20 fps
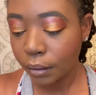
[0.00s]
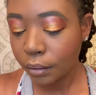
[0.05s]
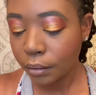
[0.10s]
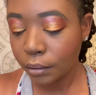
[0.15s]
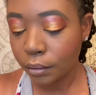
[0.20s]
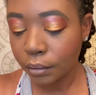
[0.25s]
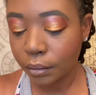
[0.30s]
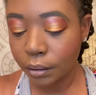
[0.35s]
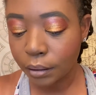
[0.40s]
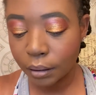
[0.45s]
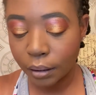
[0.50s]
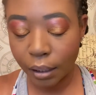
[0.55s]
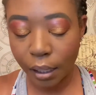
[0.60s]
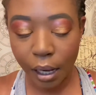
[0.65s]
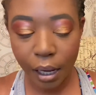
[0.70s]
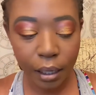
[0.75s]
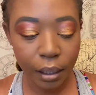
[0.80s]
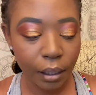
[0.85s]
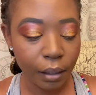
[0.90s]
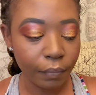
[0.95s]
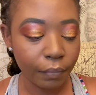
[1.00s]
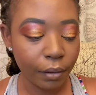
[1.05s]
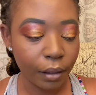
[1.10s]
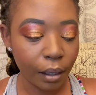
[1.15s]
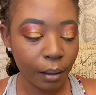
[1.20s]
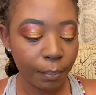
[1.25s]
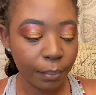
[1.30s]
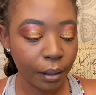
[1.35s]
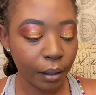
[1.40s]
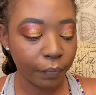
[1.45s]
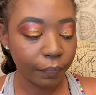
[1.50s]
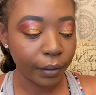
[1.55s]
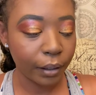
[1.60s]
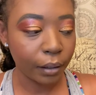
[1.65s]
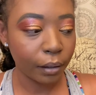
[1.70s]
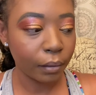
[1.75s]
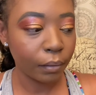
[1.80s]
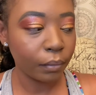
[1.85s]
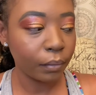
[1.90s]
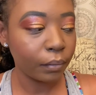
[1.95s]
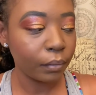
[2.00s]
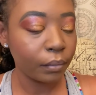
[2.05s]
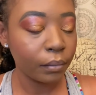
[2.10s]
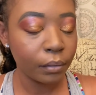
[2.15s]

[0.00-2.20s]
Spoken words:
So it's not even that big of a deal.